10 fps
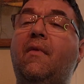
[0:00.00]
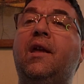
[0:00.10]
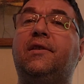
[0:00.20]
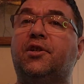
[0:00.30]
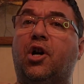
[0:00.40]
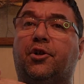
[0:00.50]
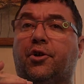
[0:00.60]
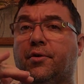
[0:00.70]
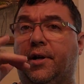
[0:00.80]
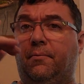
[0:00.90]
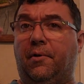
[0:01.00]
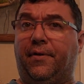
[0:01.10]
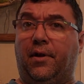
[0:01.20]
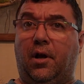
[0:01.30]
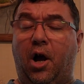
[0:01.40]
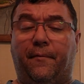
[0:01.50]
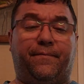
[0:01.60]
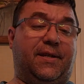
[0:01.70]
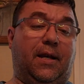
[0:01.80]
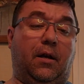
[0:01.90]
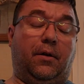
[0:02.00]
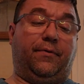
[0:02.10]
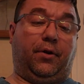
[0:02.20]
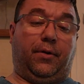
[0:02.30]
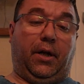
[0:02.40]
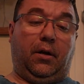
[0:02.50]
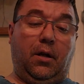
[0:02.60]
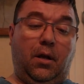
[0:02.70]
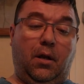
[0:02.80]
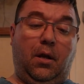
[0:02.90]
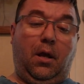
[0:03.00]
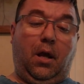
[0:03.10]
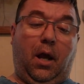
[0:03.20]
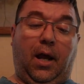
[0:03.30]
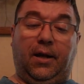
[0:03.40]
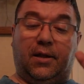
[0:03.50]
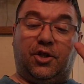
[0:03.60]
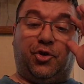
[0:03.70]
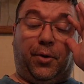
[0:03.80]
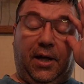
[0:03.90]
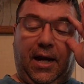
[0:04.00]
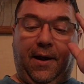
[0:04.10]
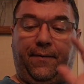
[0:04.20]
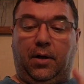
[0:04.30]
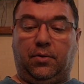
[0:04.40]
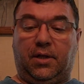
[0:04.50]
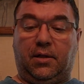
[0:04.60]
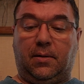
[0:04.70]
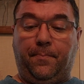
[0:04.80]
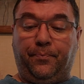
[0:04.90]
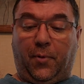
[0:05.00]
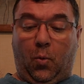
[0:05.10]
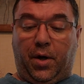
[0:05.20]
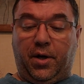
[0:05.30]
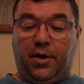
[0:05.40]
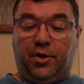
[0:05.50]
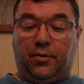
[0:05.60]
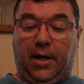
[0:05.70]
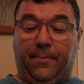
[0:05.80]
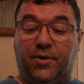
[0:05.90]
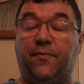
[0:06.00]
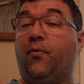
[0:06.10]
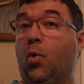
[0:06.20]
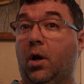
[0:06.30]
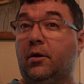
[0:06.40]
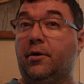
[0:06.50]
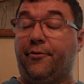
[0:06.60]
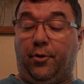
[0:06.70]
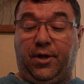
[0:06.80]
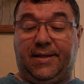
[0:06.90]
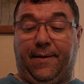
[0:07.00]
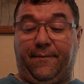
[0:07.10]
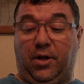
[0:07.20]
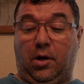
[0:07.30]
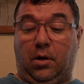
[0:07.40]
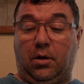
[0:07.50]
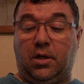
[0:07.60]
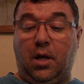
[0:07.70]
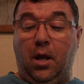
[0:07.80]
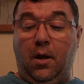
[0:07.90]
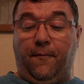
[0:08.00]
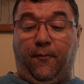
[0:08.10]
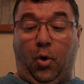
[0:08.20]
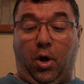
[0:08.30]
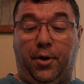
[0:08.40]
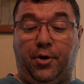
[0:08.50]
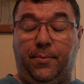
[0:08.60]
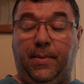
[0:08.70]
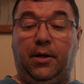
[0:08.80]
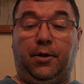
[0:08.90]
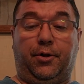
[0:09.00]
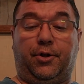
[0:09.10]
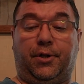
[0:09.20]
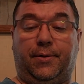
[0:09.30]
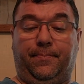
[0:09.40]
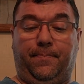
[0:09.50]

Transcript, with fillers: it's a darker green with the offset of a green. And it's three and a half ounces, 100 grams, 437 yards 400 meters.